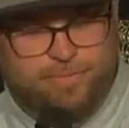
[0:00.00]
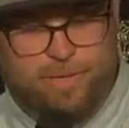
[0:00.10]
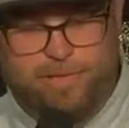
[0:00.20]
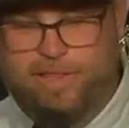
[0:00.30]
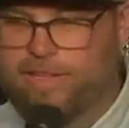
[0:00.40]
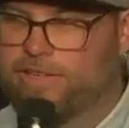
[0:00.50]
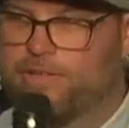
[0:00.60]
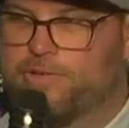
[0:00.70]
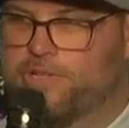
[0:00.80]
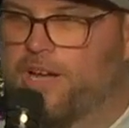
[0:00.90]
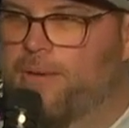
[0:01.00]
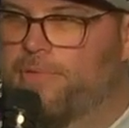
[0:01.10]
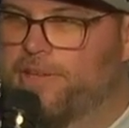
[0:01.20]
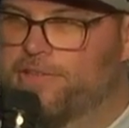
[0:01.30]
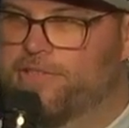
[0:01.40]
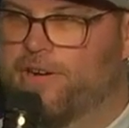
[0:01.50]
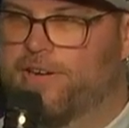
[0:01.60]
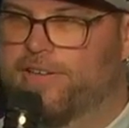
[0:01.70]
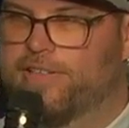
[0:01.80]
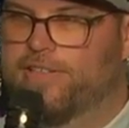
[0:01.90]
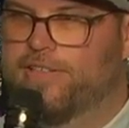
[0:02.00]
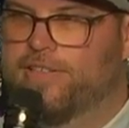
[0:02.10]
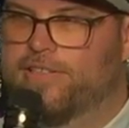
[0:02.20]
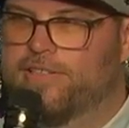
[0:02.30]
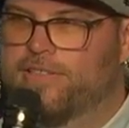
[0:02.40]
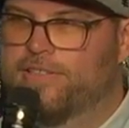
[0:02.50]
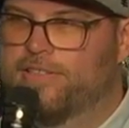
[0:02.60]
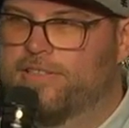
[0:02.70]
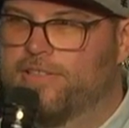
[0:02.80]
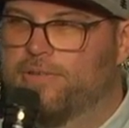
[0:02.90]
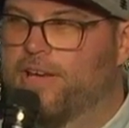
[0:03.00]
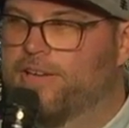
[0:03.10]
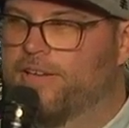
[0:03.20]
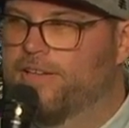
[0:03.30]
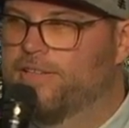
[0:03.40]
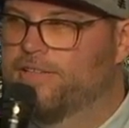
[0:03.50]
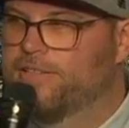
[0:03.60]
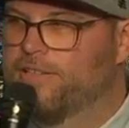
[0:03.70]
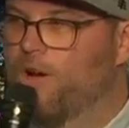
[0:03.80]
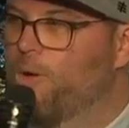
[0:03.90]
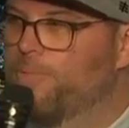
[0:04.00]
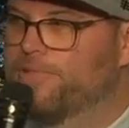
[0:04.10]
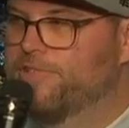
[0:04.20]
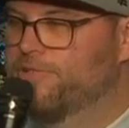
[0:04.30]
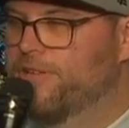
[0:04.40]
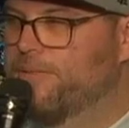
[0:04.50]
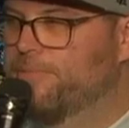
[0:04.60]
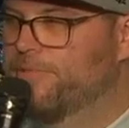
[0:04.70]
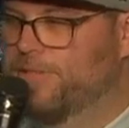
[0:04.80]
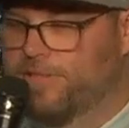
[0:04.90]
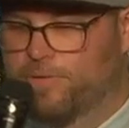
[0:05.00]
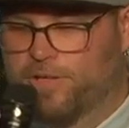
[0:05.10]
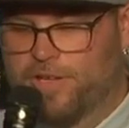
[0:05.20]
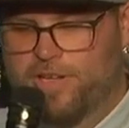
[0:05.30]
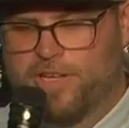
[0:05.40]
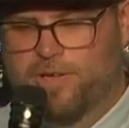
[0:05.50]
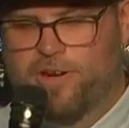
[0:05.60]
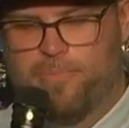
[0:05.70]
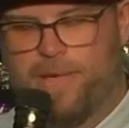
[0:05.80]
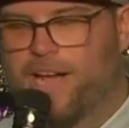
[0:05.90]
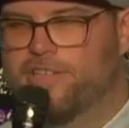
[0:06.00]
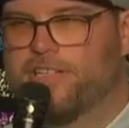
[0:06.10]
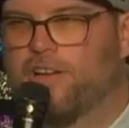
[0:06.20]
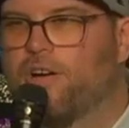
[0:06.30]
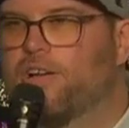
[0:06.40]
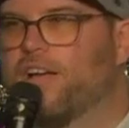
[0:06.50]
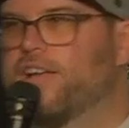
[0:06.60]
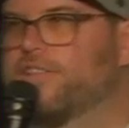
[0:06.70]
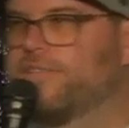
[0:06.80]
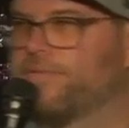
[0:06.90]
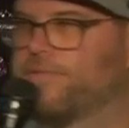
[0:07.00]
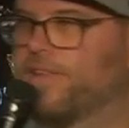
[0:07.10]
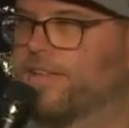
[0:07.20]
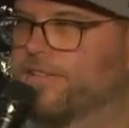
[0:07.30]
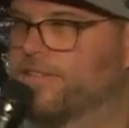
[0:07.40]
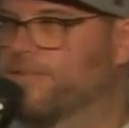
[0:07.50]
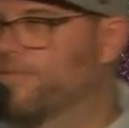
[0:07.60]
maybe like a new job that you started. You had a hopes and dreams, and you are you imagining all kinds of things, and